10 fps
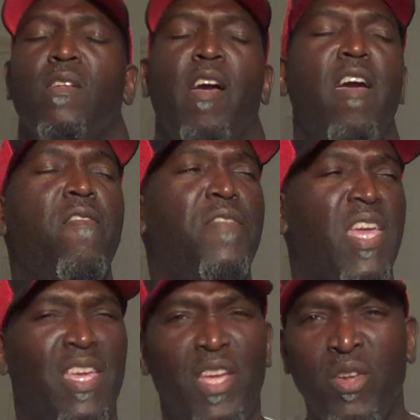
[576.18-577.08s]
heavy,
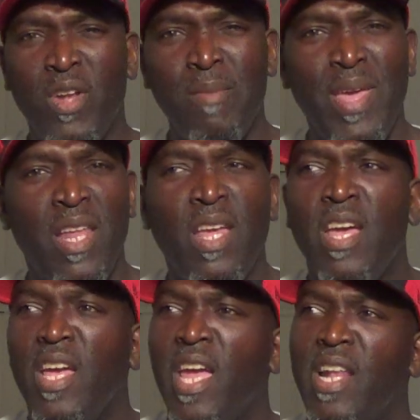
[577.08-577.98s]
you know what I mean?
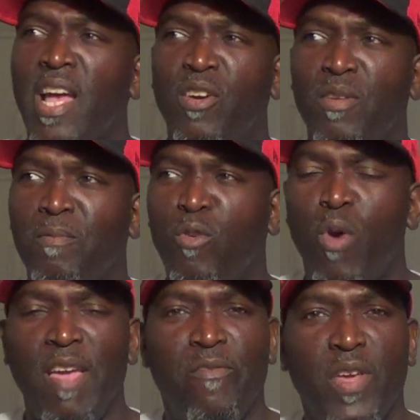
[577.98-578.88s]
And I couldn't
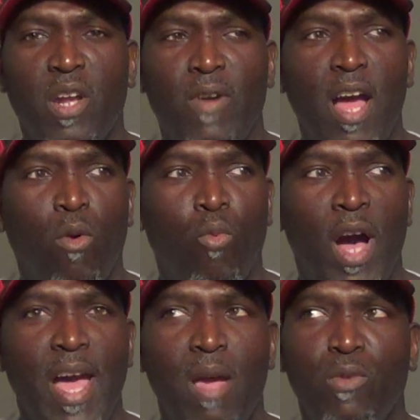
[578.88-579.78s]
quite figure out
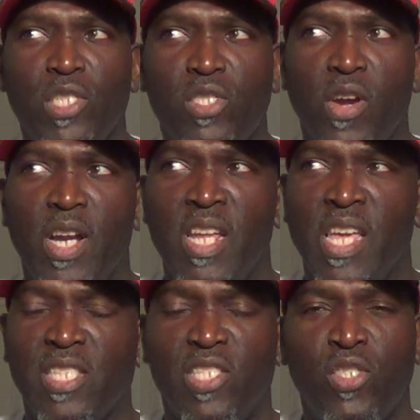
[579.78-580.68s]
why I was starting to
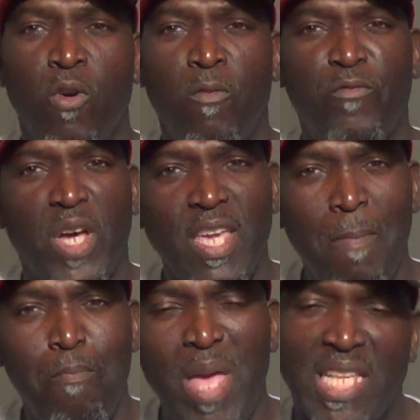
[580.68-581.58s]
get so
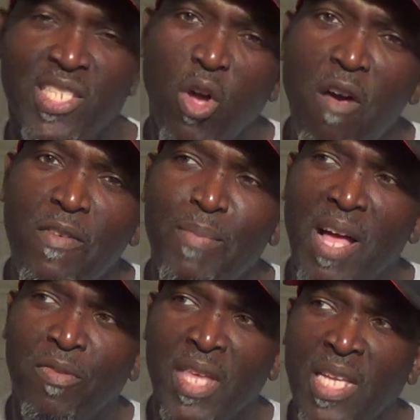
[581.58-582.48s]
fucking pissed off
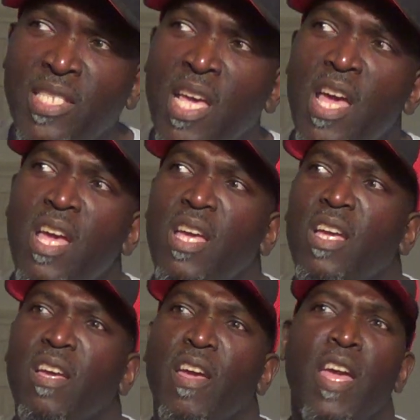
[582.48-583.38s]
about this.
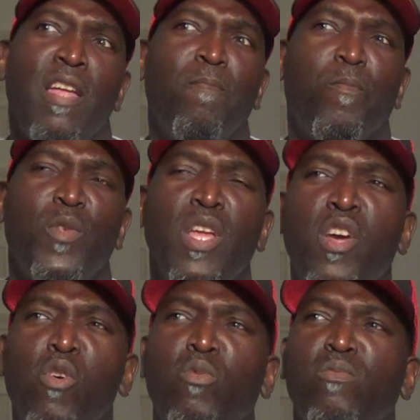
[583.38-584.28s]
And, you
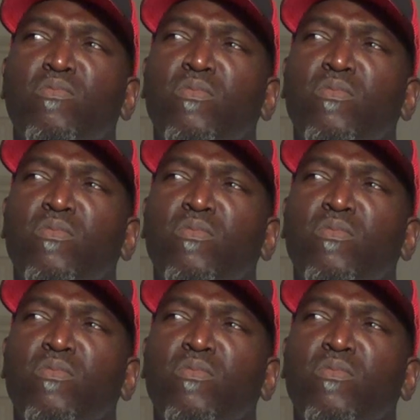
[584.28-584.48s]
know,